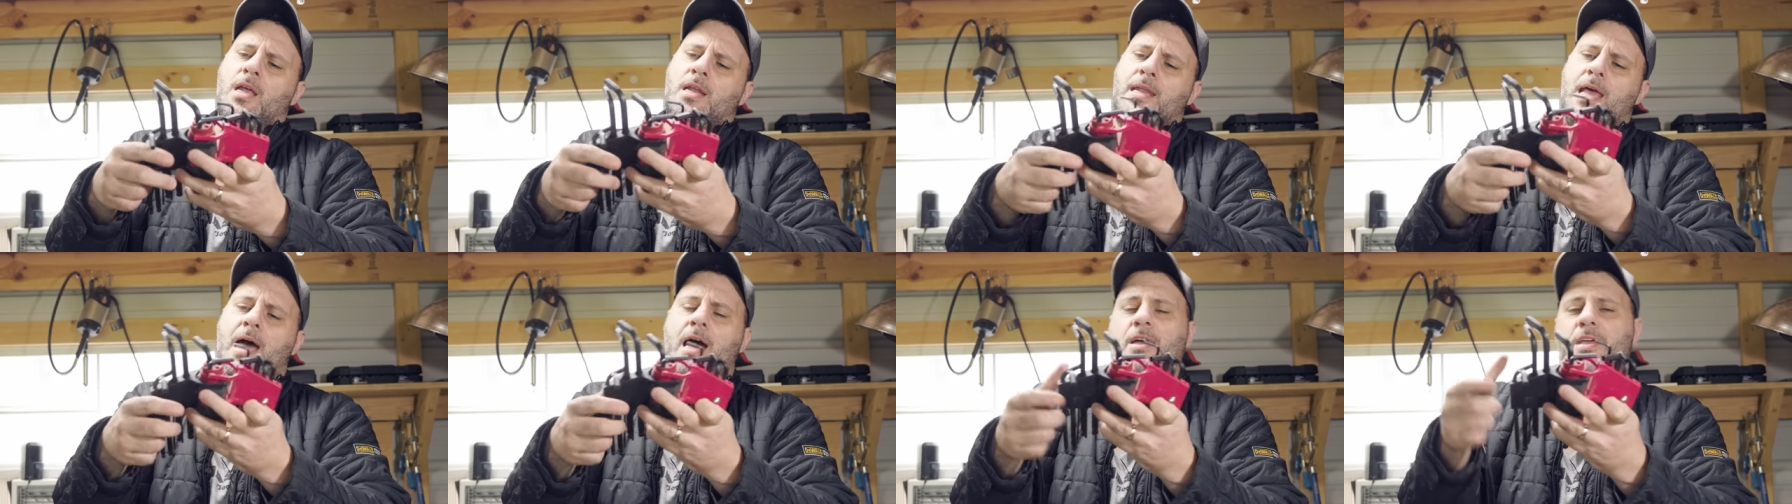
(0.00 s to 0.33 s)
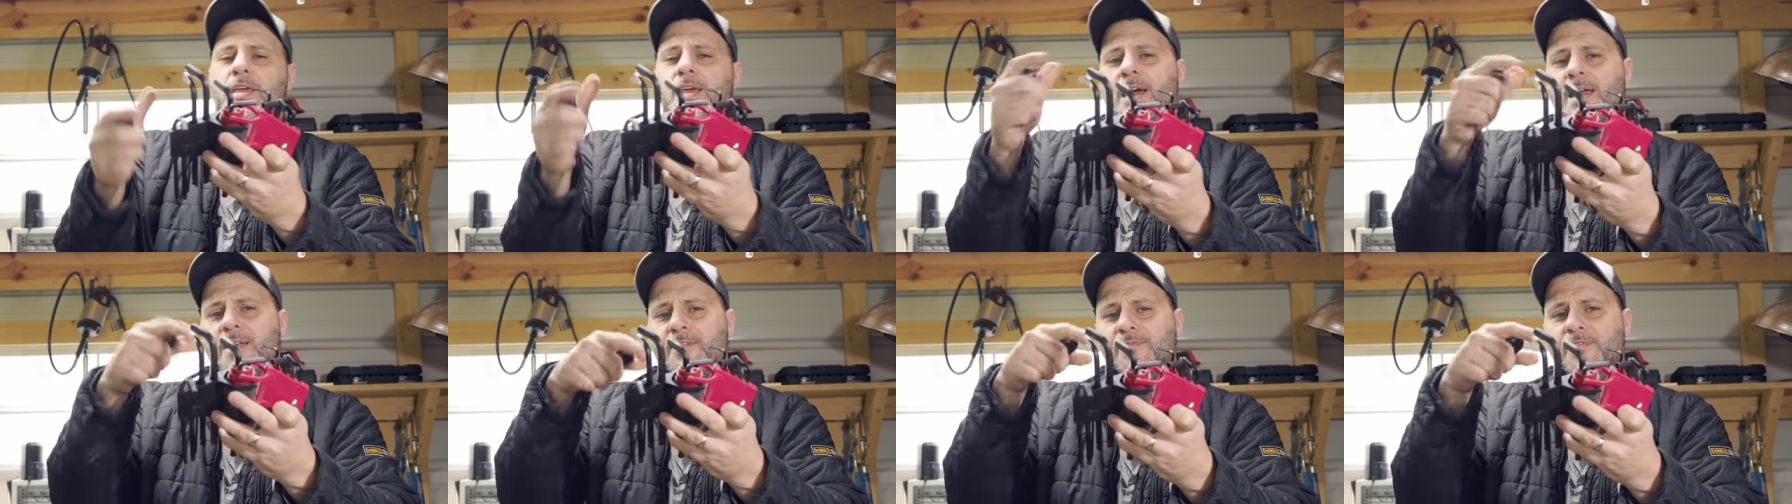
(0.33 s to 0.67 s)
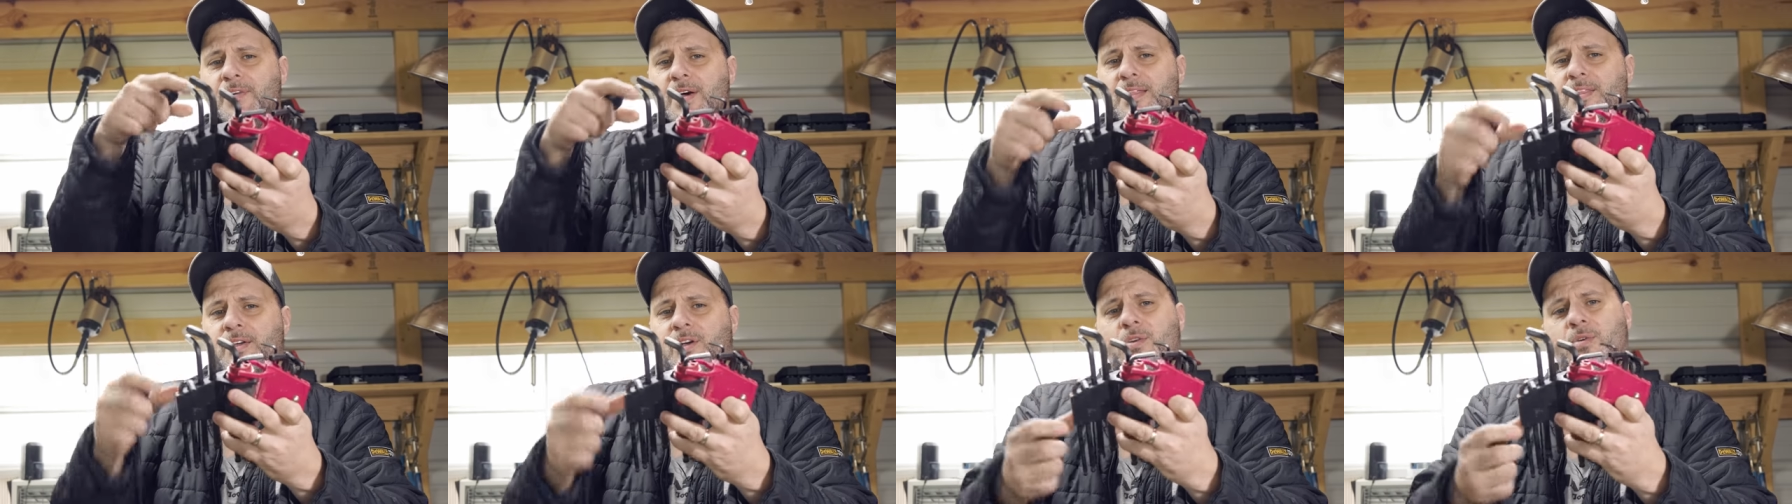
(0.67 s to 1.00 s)
Now you gotta
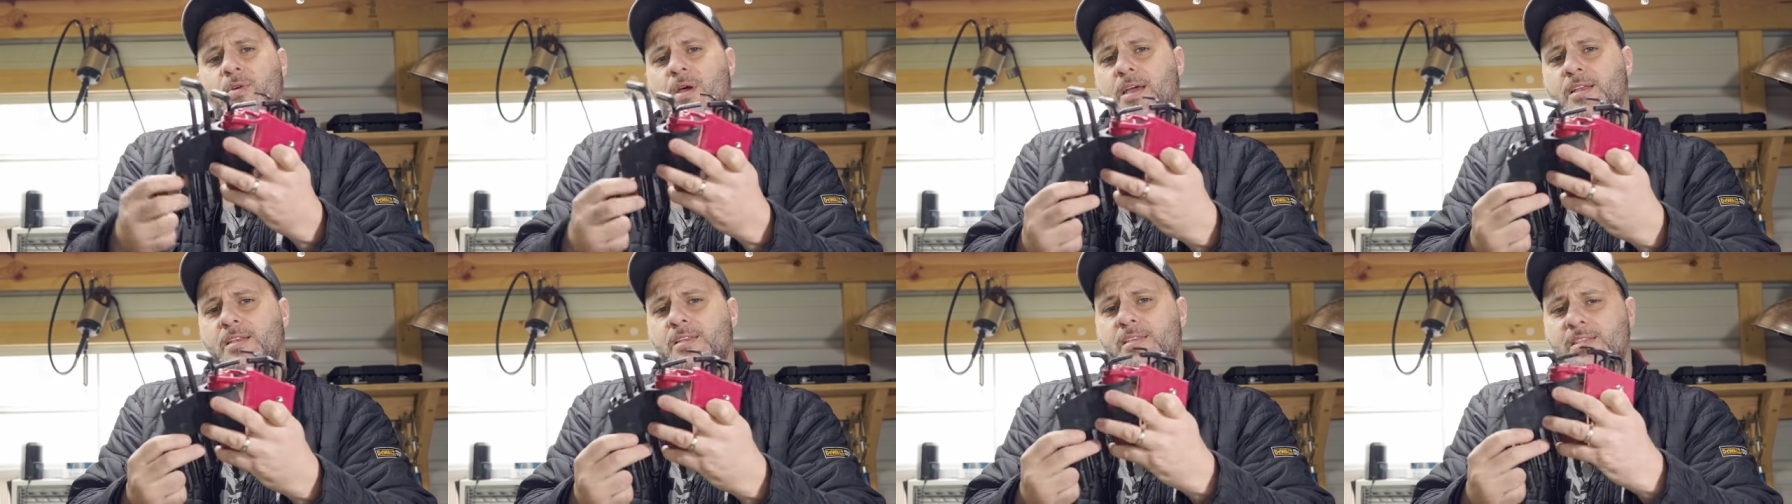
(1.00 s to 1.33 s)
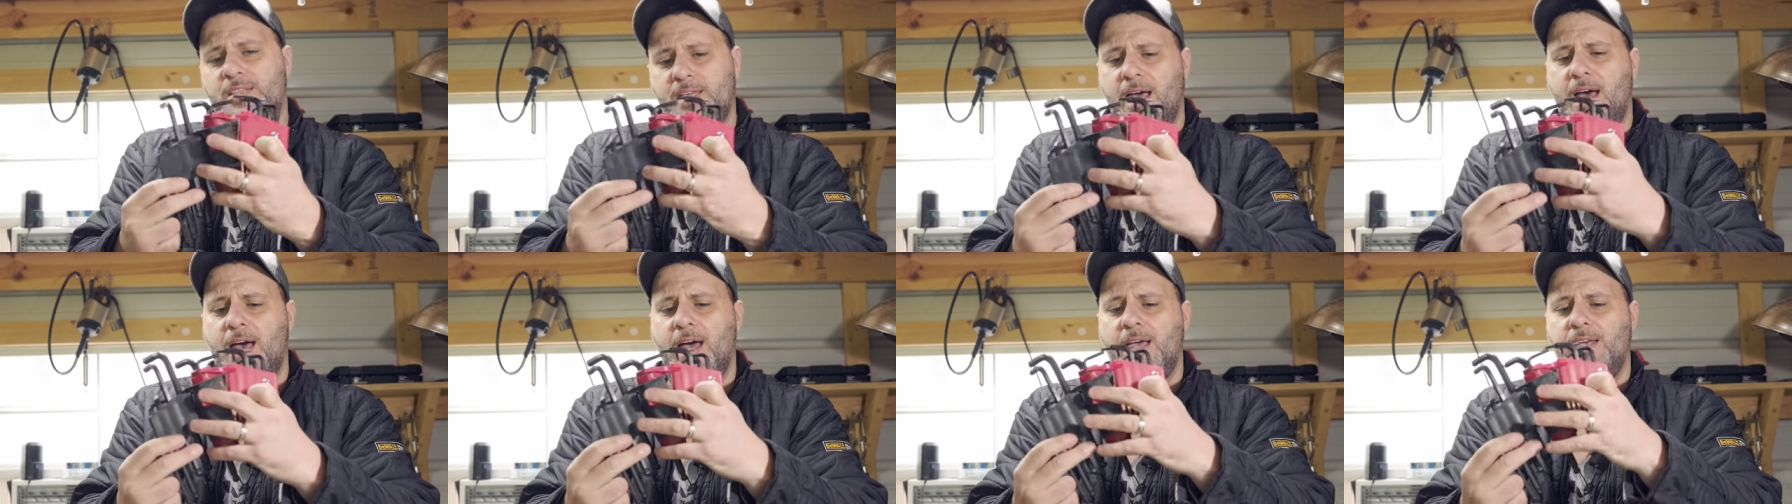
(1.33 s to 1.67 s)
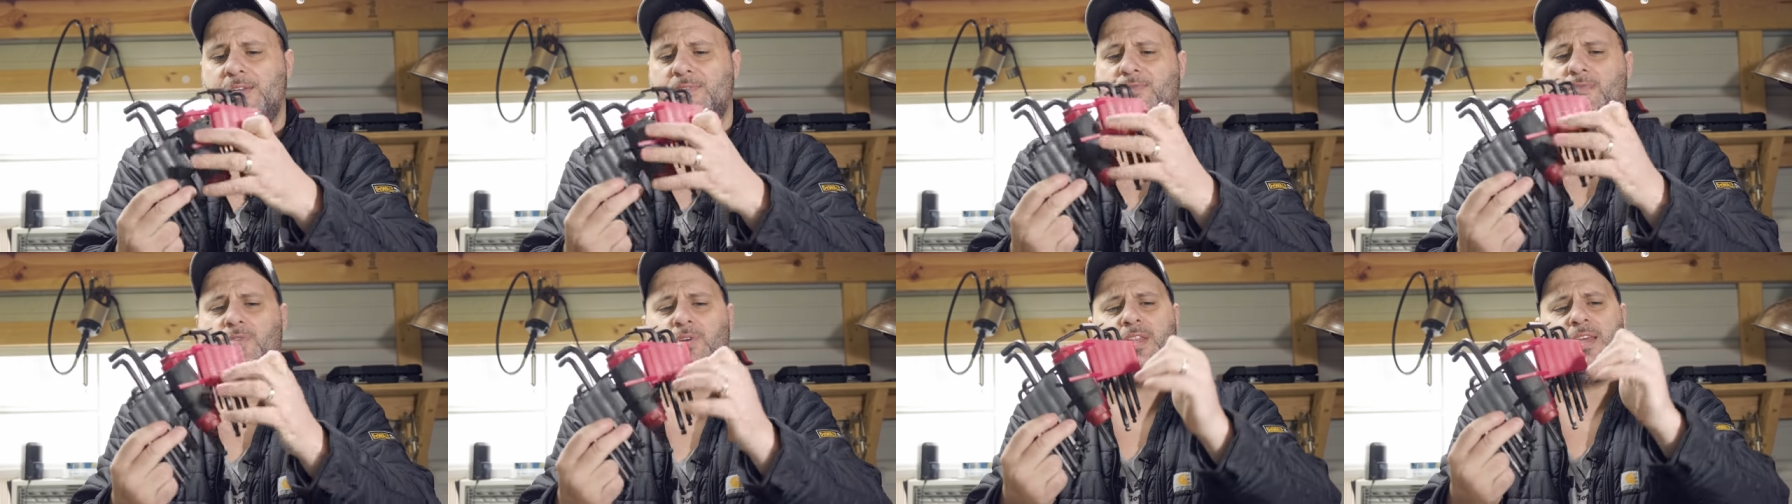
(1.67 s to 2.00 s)
find the correct
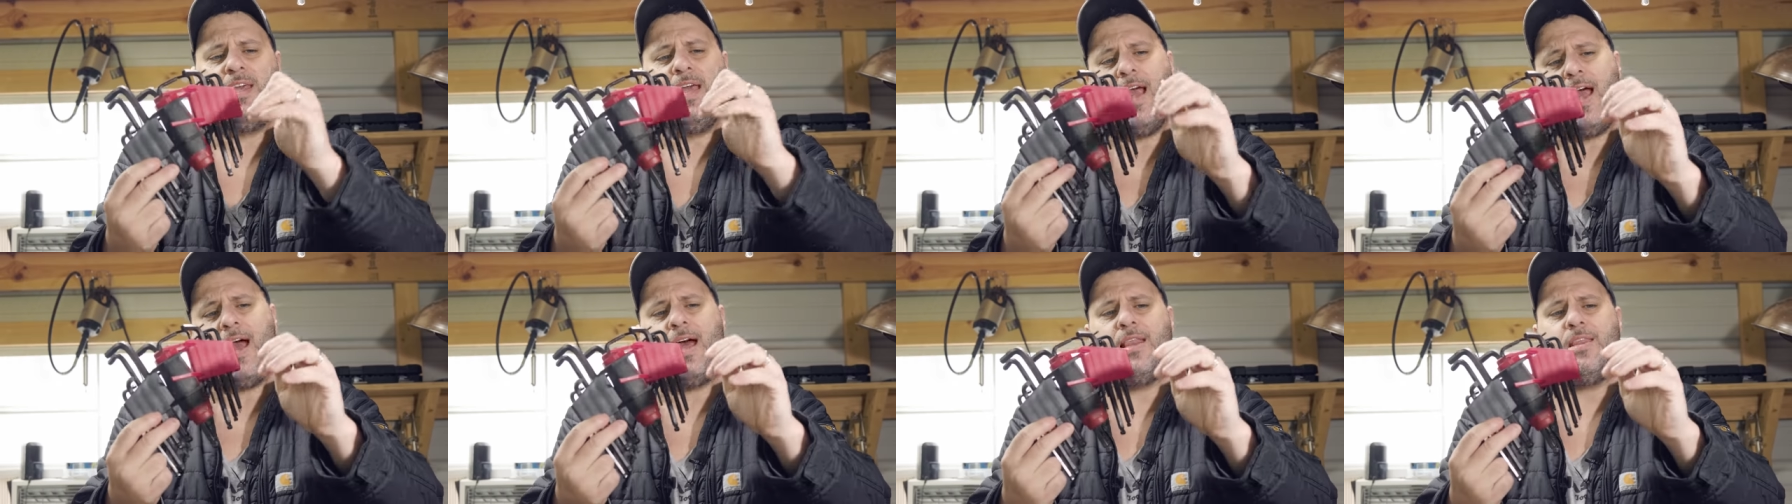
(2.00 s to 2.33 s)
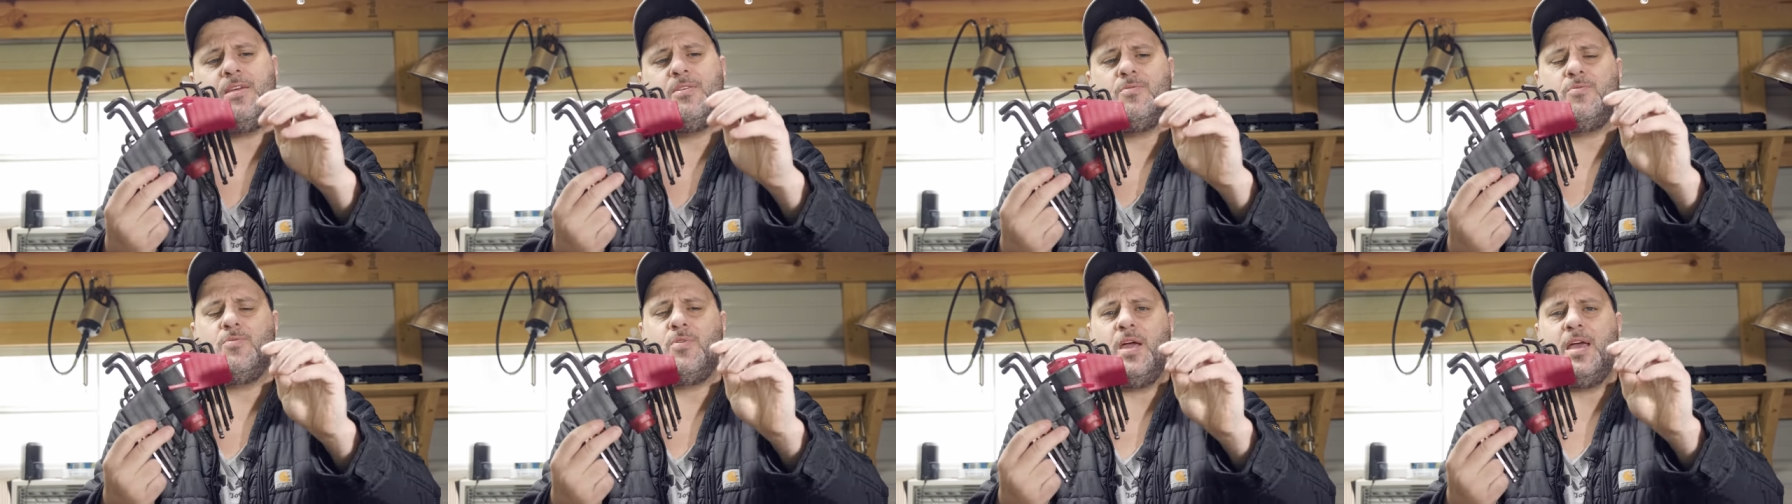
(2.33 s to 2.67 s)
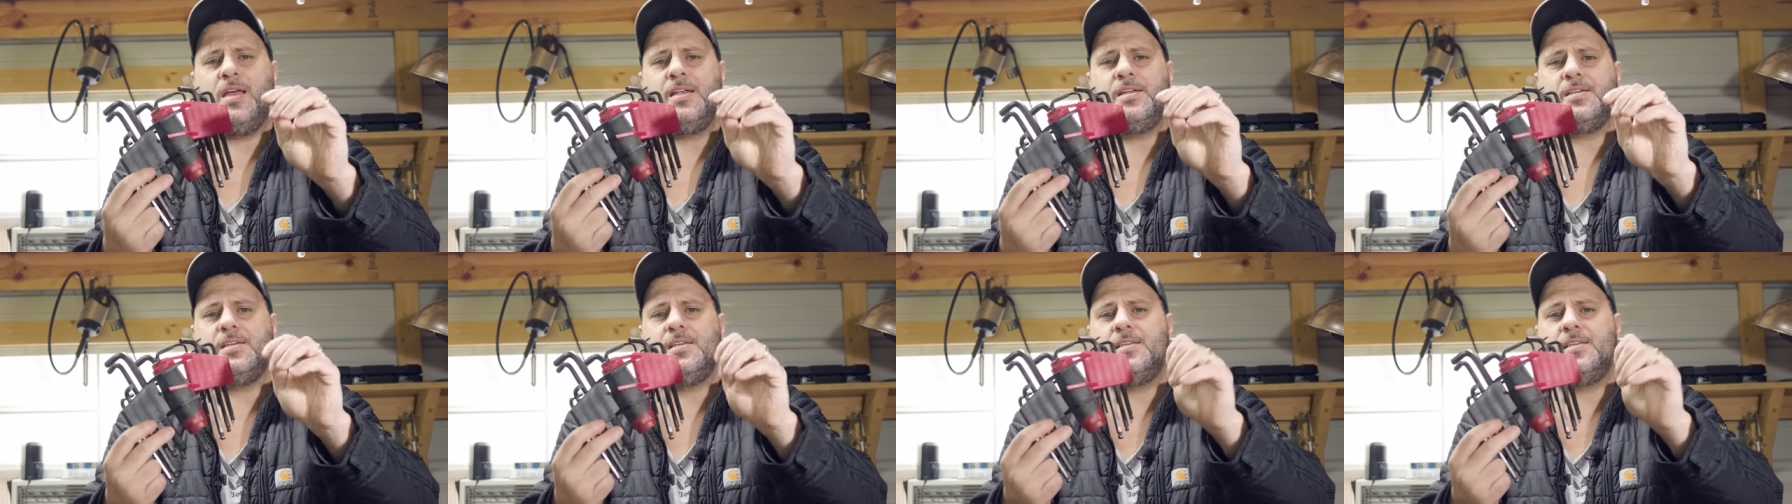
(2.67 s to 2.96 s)
size for the Allen wrench.